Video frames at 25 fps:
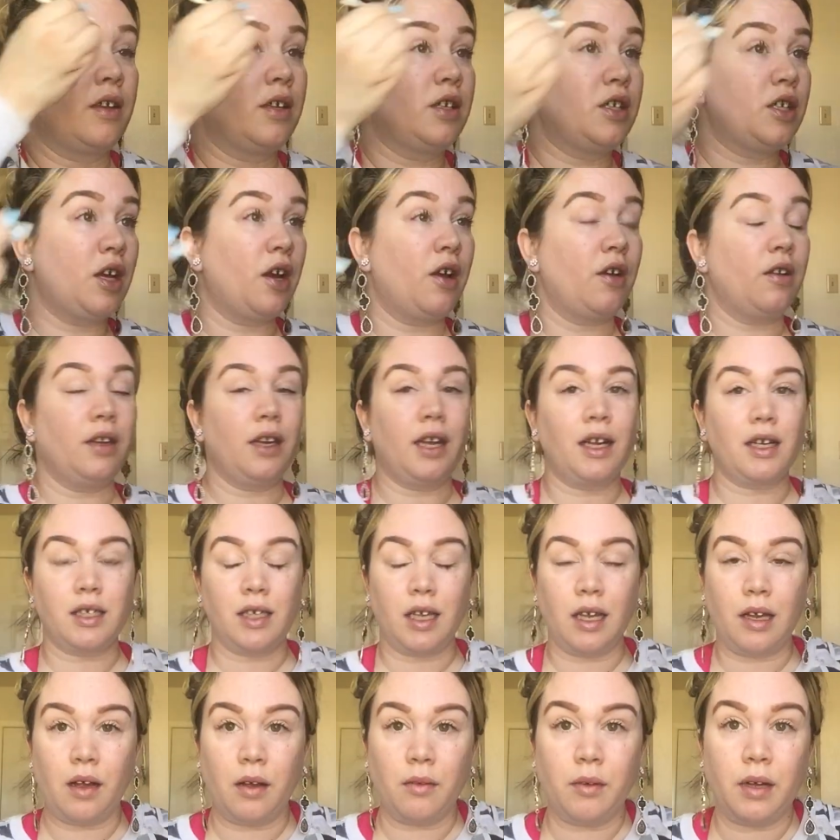So next
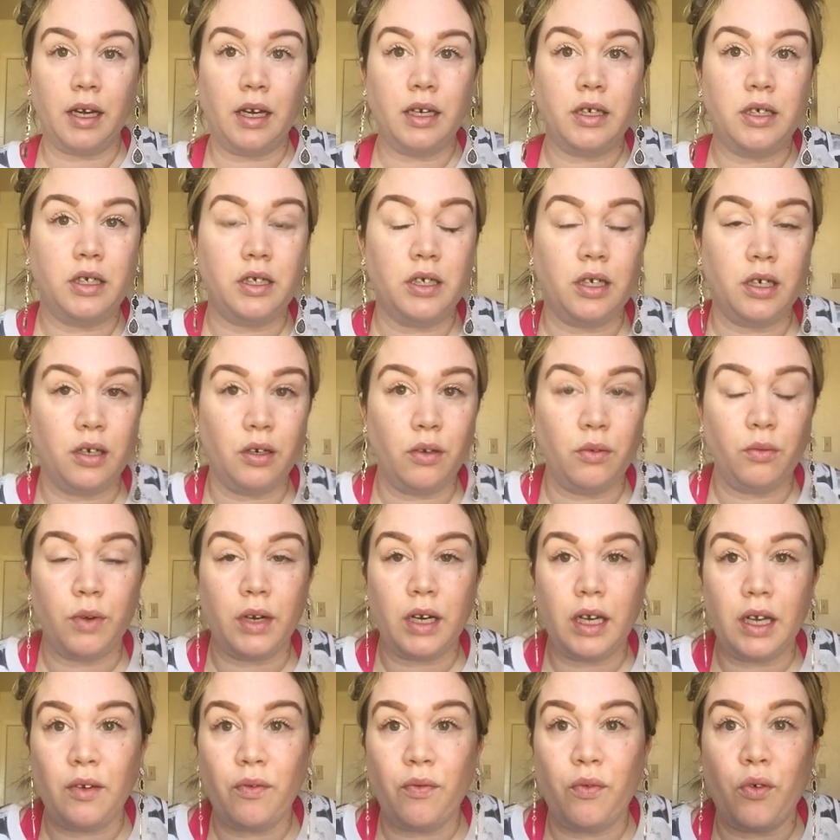thing I'm going to do
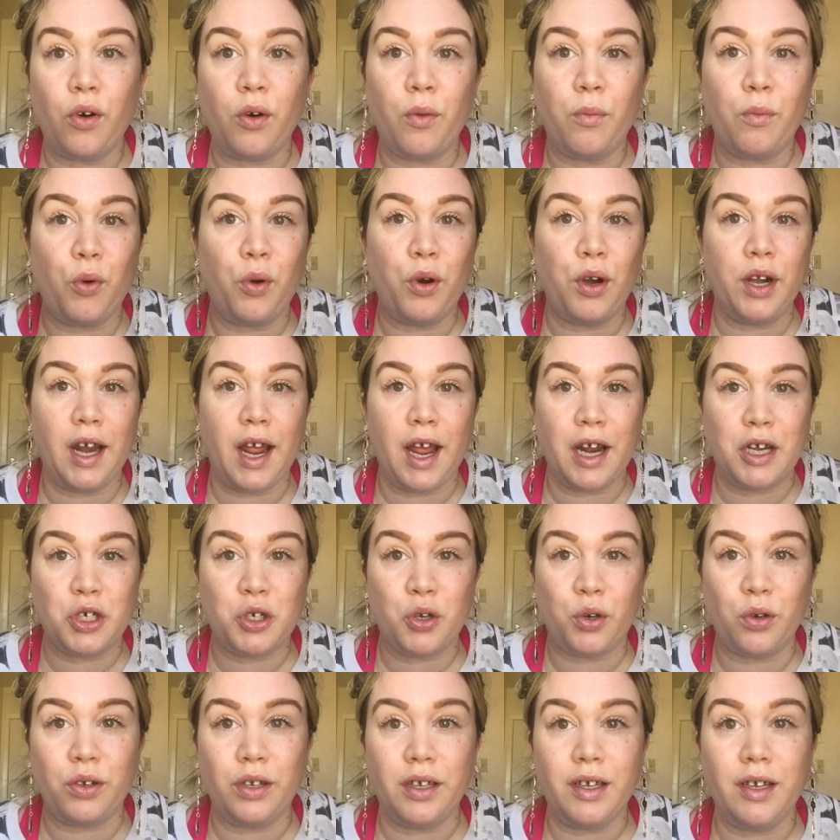really for a more
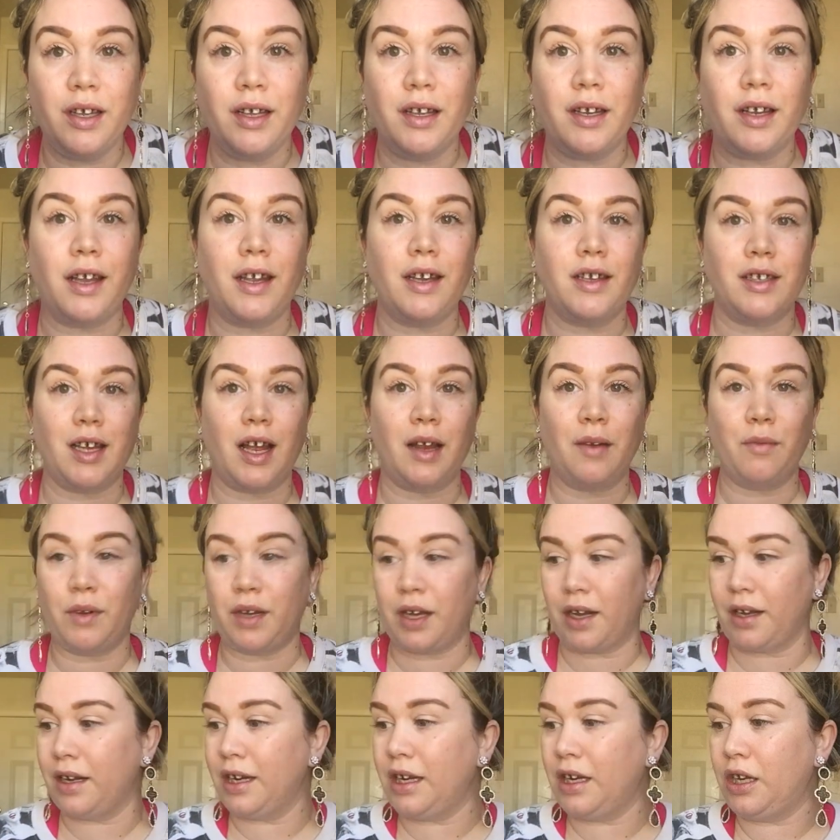natural look is I'm
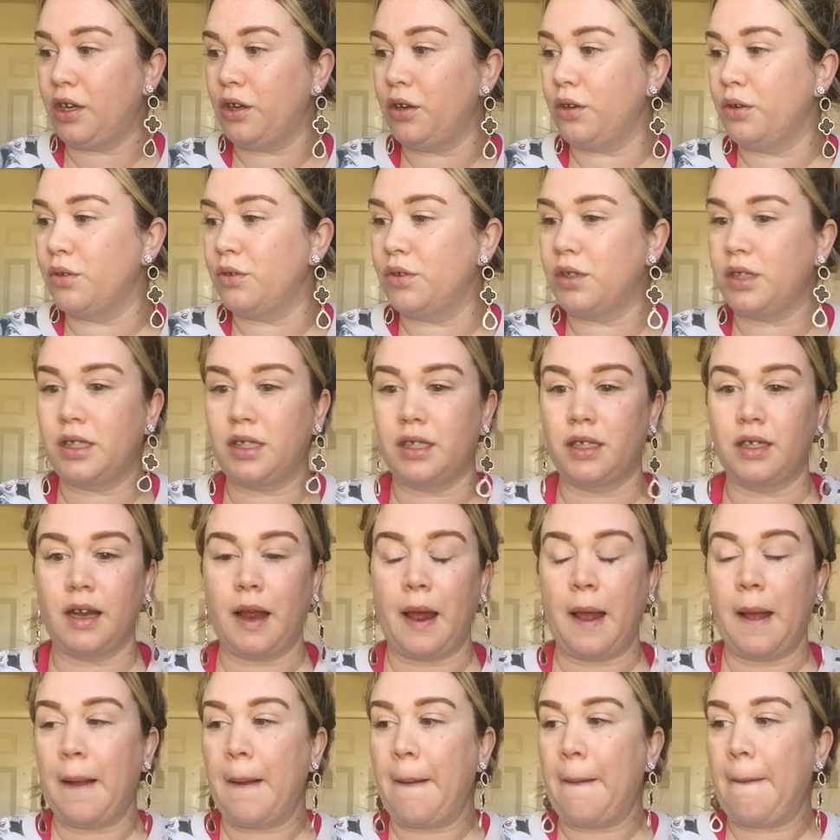going to use,
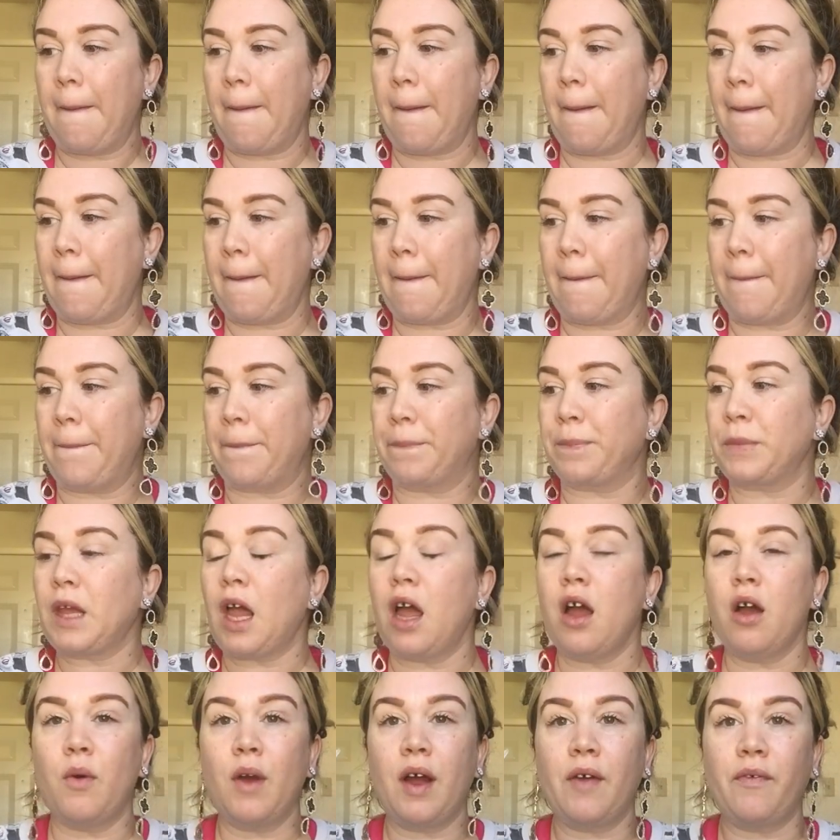oh,
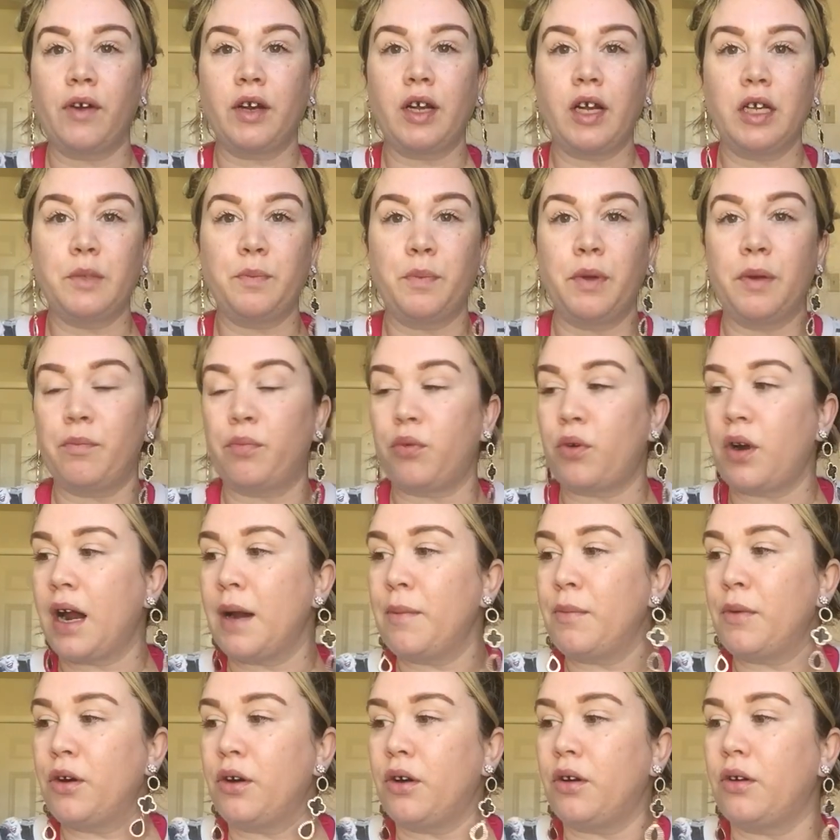I forgot to put
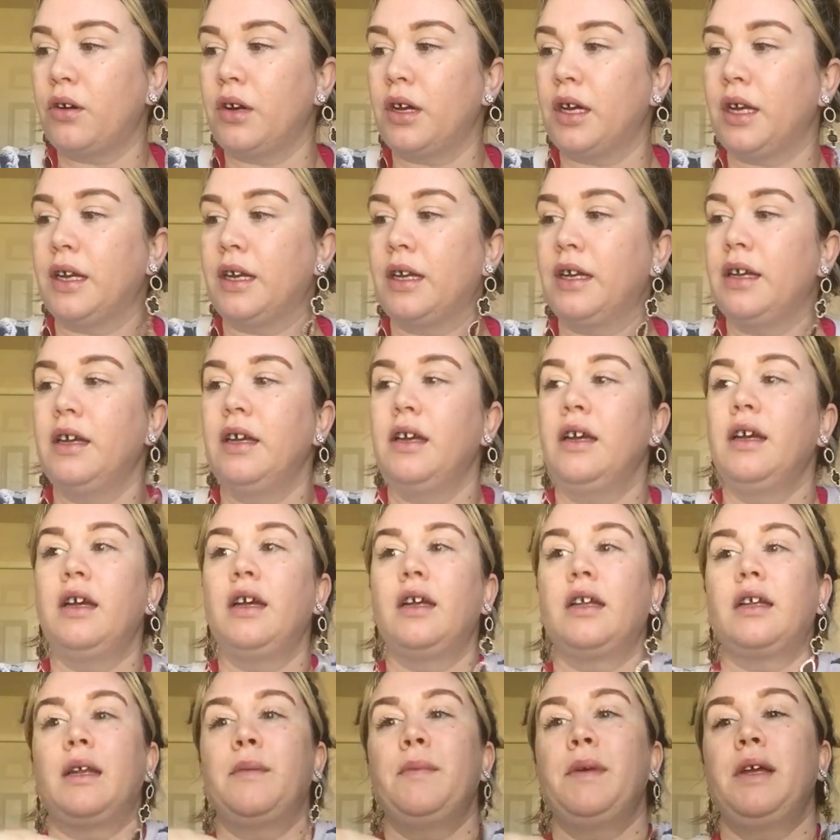primer on.
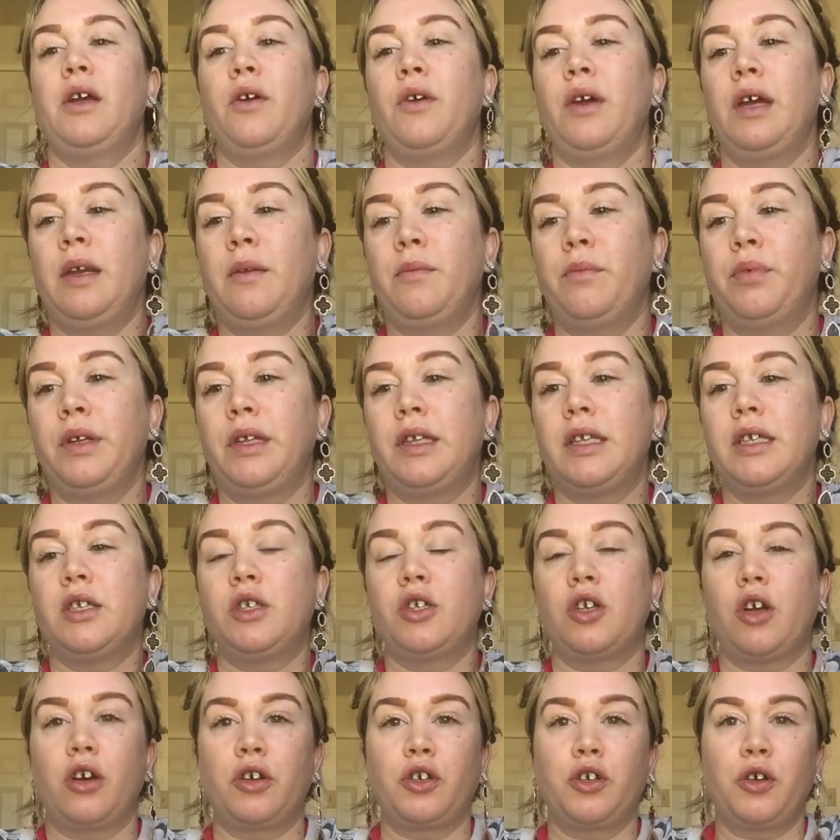Let me go ahead and put this
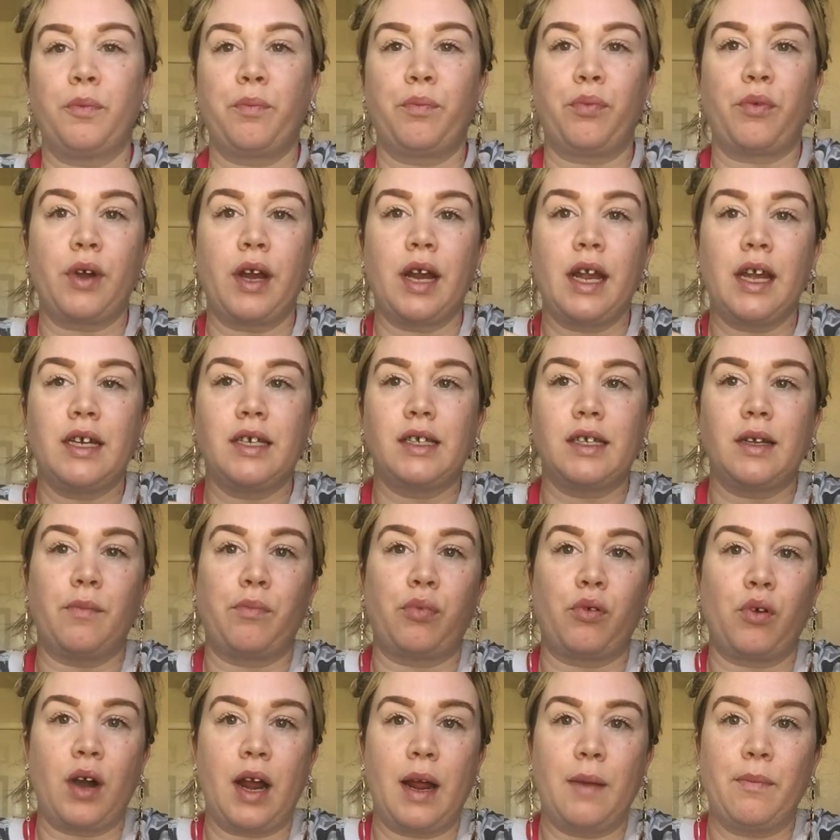Dr.
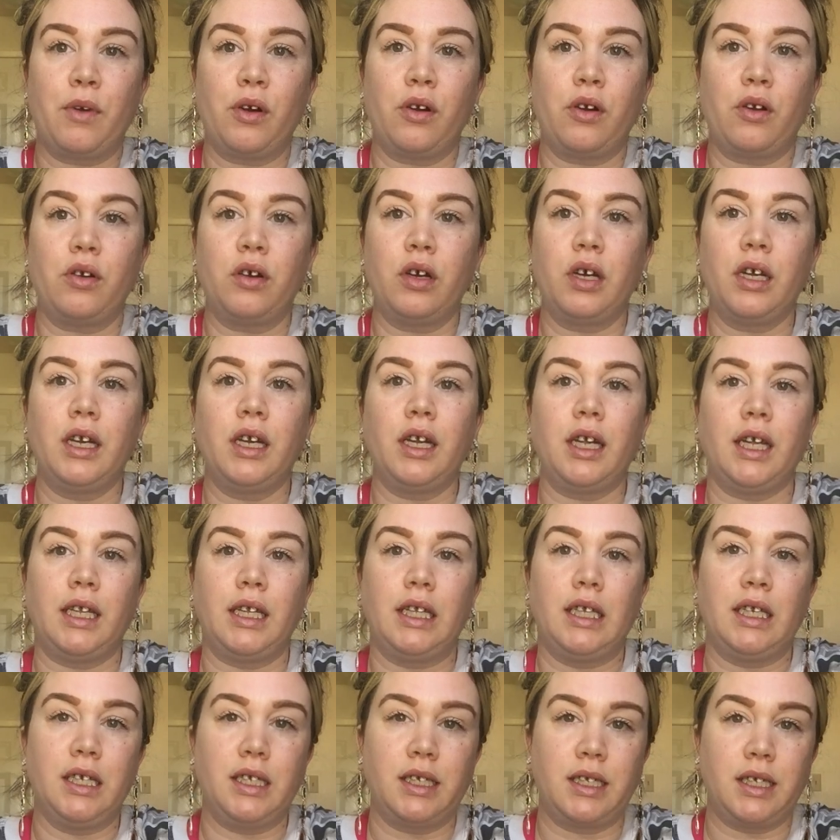Brandt primer on,
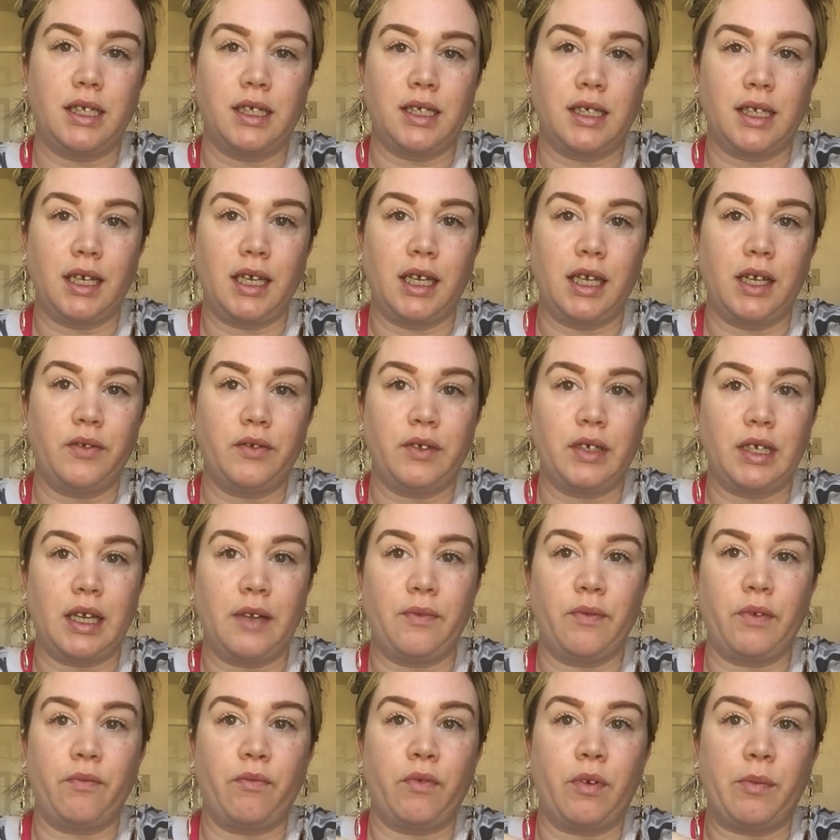and this is a gift
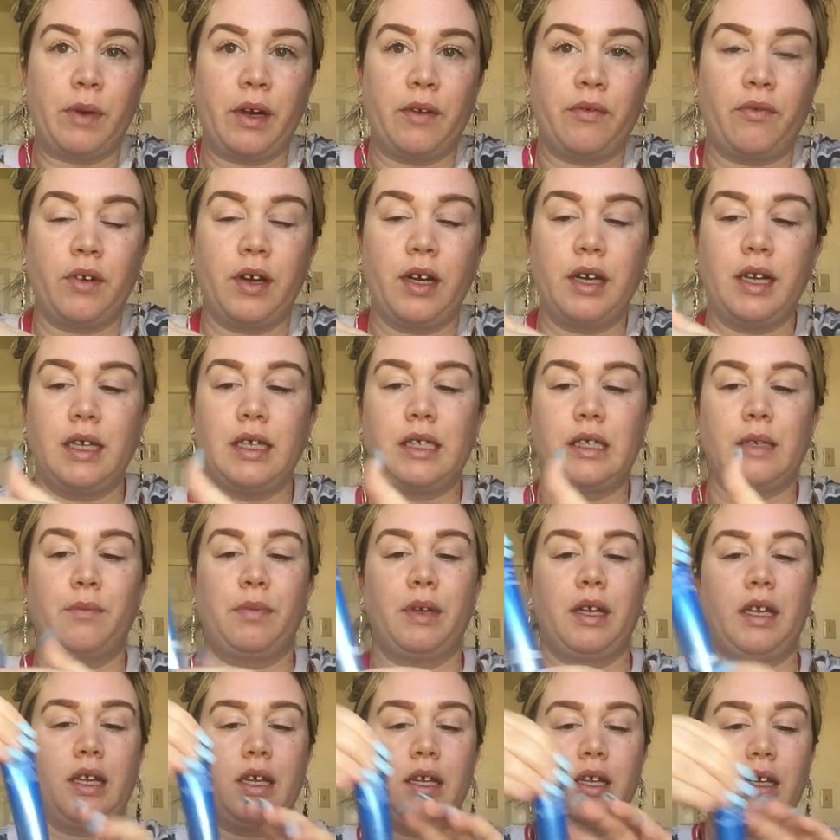given from my friend
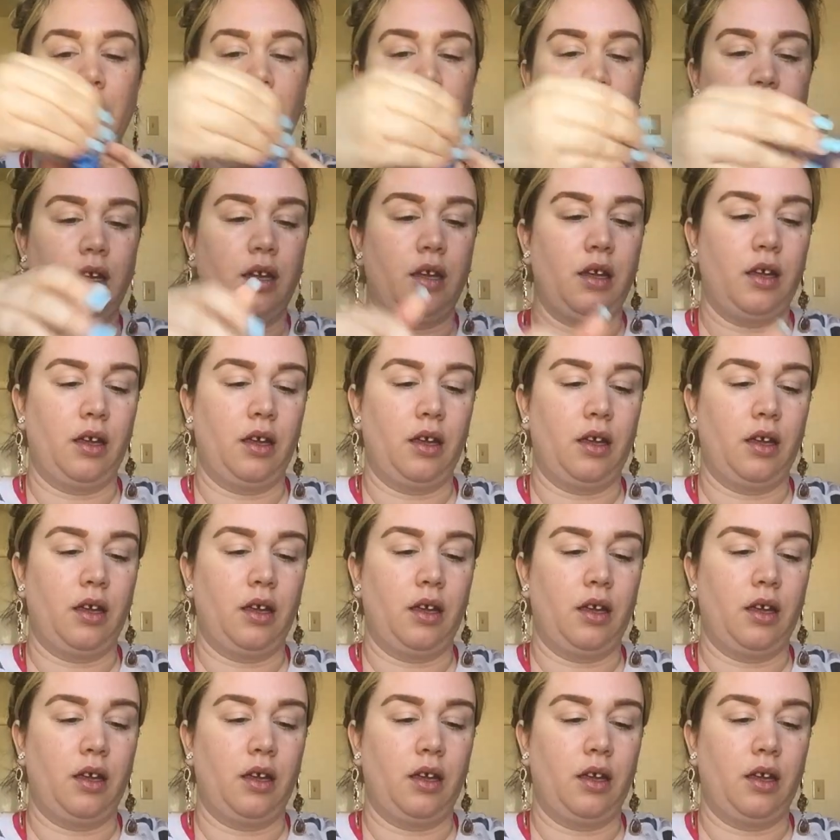Isabella.